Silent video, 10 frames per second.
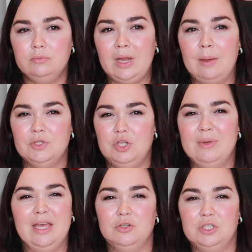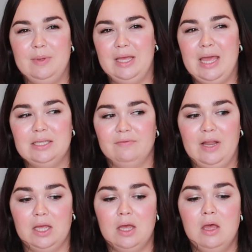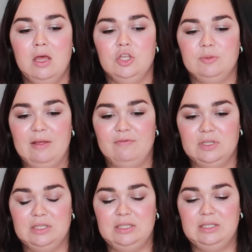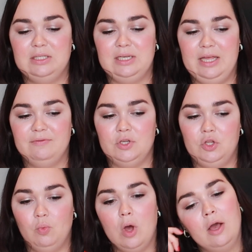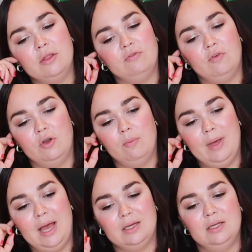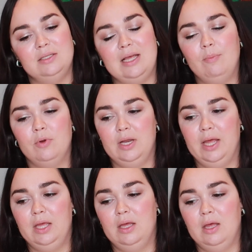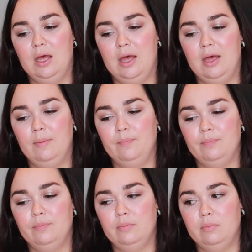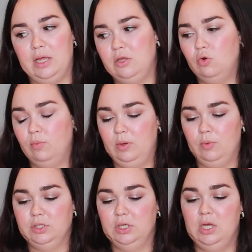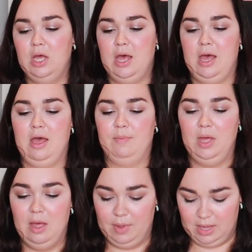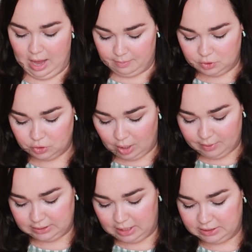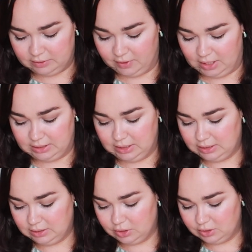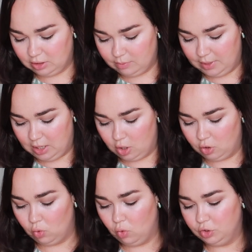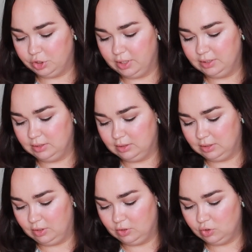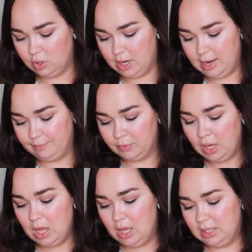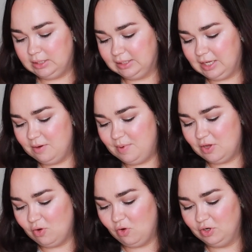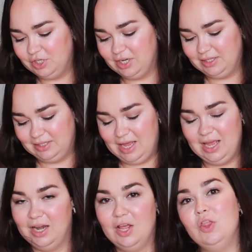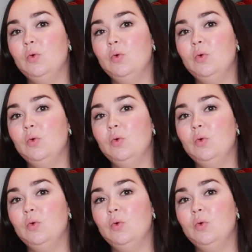assuming it'll just be a case of like you split for the sleeves and you work the front and back separately, like you normally would. But yeah, I'm so excited for this. This is just going to be gorgeous. It's another dog hair. This is going to be gorgeous in the